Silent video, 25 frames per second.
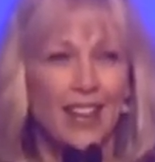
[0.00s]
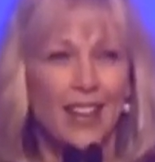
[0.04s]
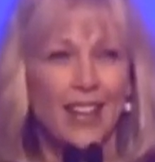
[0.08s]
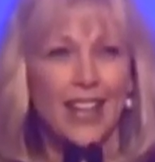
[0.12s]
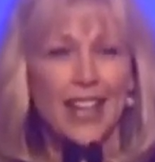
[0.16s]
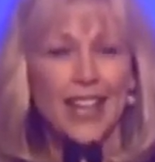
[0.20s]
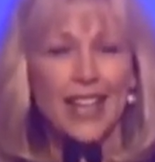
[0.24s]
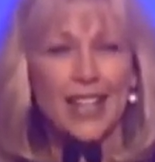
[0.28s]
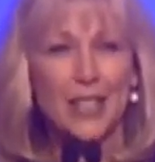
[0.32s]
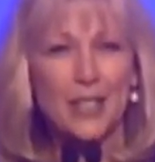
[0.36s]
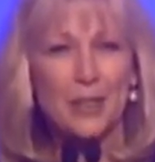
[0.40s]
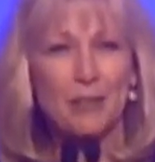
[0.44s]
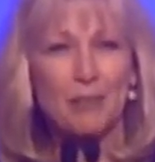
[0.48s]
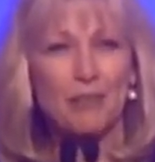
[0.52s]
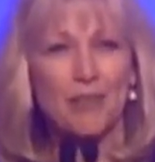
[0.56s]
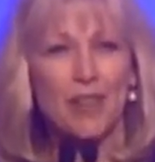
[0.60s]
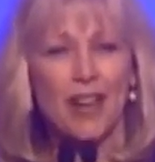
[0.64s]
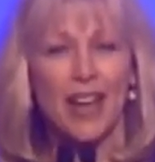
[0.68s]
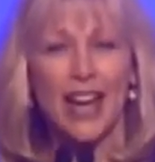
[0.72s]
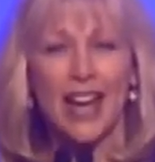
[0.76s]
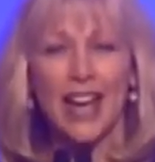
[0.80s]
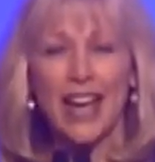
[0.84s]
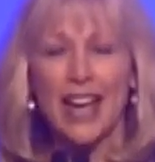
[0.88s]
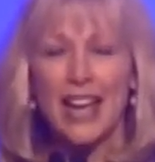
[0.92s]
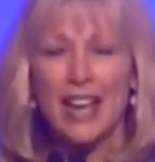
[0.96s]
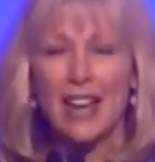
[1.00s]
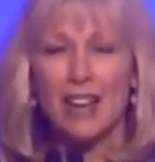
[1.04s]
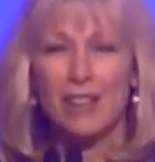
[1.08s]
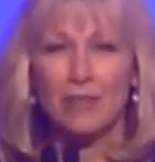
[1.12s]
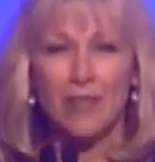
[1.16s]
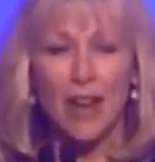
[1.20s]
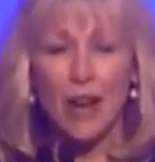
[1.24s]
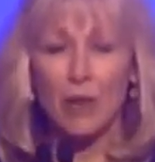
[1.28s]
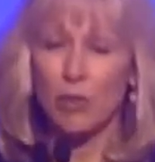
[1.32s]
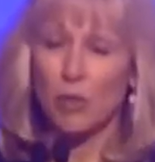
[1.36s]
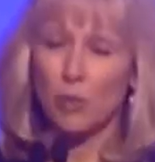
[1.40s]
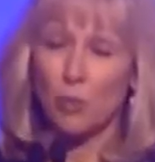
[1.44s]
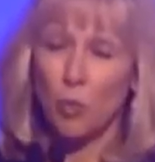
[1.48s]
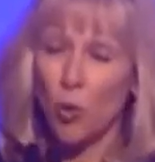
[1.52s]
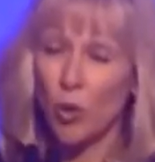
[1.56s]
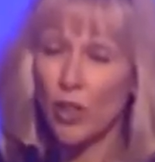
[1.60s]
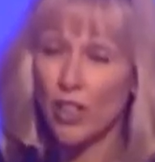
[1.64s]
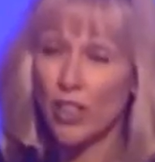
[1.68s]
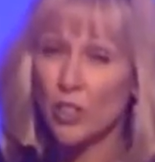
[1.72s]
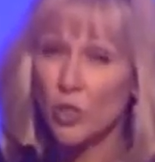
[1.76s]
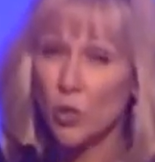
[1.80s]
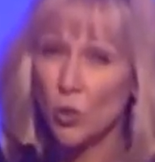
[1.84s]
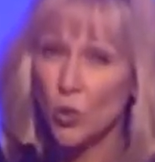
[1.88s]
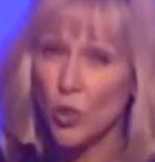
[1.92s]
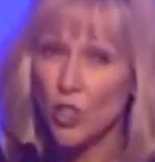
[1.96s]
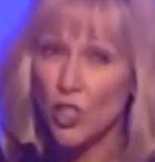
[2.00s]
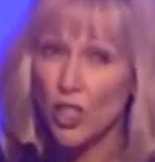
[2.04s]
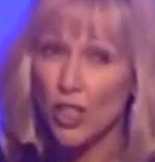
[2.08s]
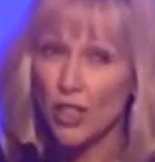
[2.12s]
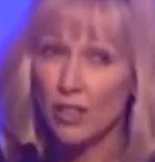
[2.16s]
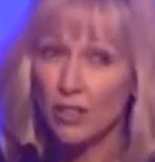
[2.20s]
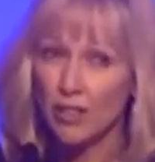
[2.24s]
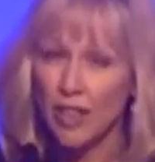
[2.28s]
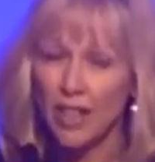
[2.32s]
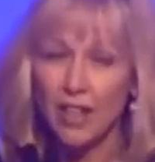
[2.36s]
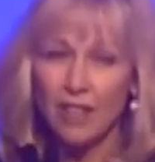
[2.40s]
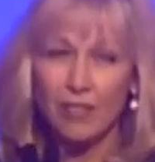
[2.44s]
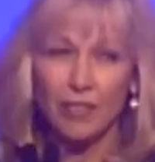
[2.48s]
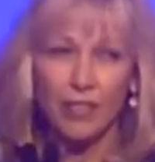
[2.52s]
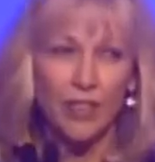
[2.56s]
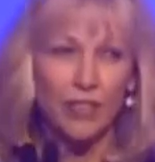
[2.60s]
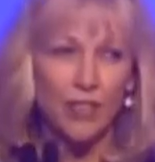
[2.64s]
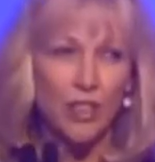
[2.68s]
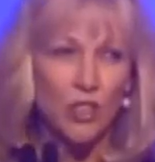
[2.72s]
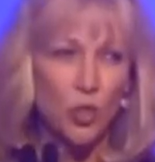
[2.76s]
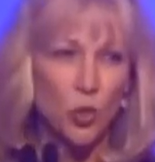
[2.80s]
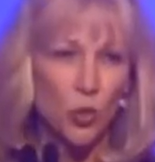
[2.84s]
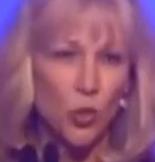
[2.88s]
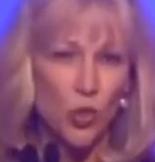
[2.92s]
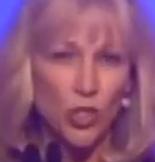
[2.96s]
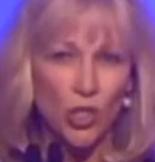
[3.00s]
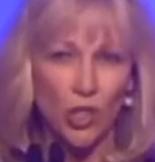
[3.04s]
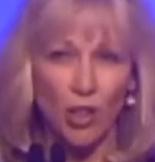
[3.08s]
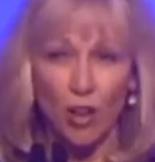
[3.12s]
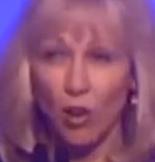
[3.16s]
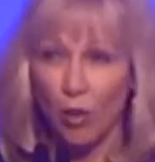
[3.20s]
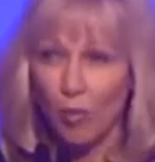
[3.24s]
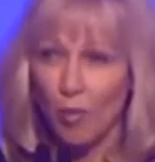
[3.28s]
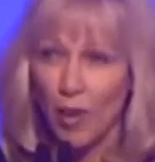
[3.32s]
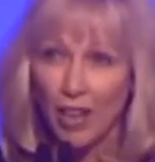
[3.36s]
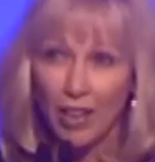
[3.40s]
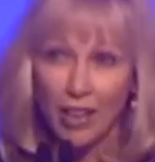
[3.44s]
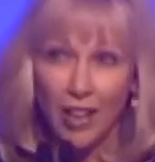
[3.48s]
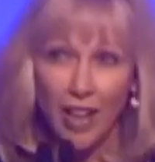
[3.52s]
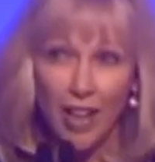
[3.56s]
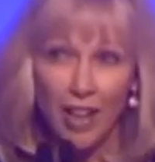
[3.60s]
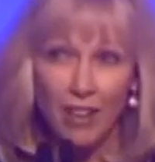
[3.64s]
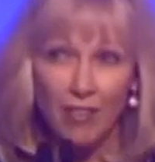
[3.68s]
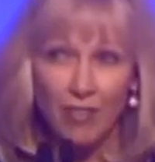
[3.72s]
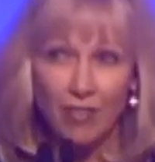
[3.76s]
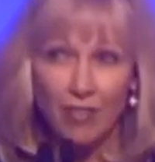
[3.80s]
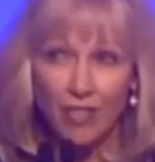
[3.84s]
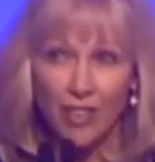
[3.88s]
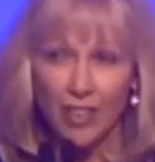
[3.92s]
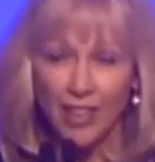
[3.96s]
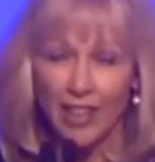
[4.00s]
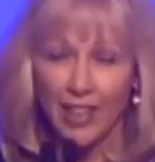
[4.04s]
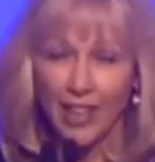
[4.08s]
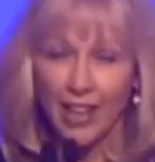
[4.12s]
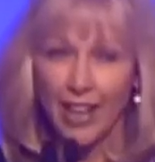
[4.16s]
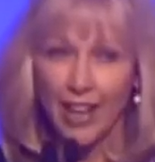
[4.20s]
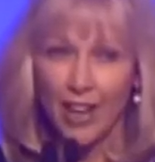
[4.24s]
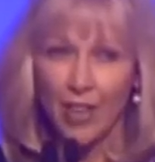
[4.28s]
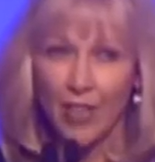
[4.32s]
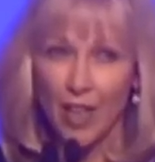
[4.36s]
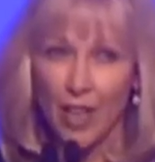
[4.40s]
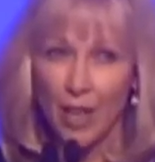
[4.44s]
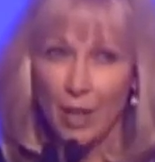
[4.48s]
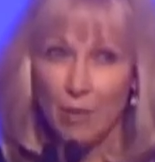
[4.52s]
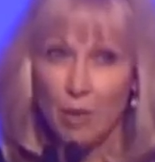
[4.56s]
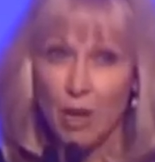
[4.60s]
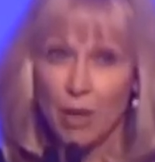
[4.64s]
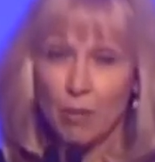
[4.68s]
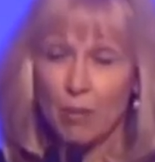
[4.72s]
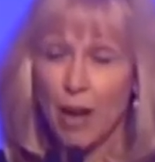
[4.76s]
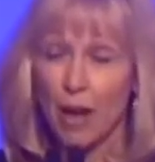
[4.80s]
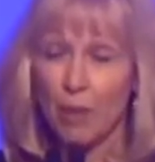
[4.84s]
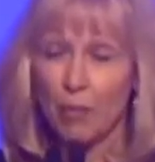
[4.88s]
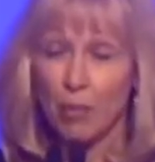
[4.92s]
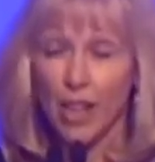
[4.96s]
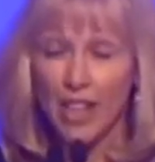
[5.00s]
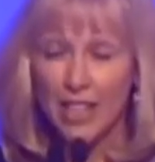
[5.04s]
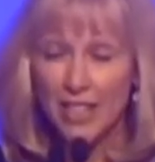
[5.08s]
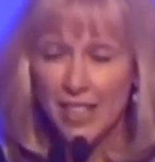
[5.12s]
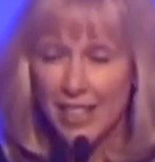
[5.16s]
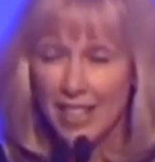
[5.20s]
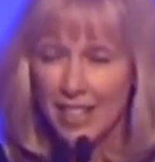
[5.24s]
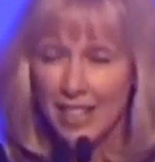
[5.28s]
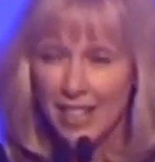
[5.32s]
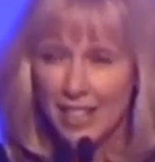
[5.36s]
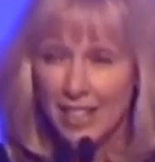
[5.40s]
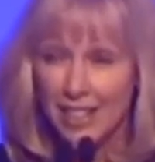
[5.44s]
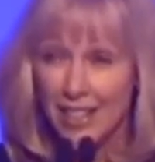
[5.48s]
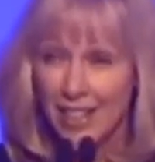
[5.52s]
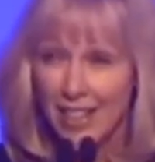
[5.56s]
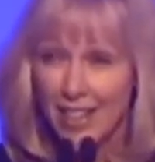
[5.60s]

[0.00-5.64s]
Um, I have I was born in Georgia and have lived in Georgia all my life, and I count that among my blessings.